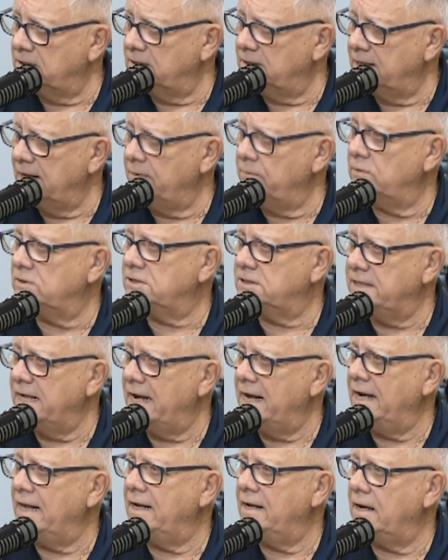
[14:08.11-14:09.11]
They were
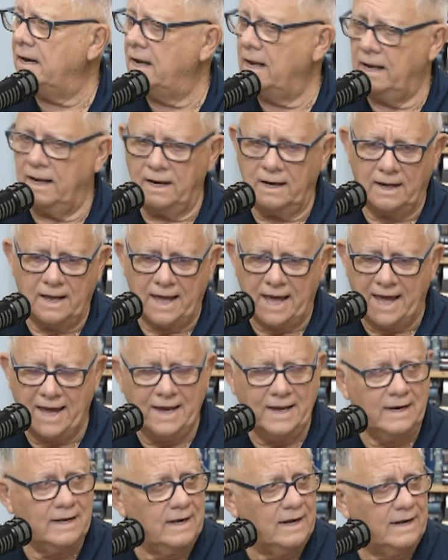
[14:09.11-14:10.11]
standing
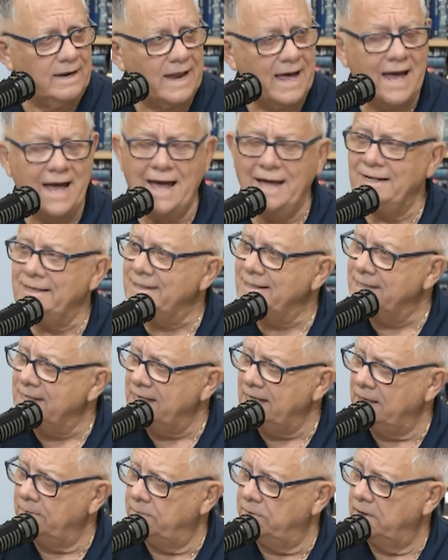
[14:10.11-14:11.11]
8, 9
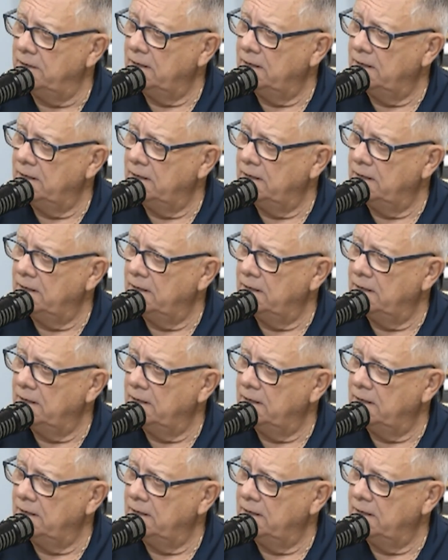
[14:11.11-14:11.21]
deep.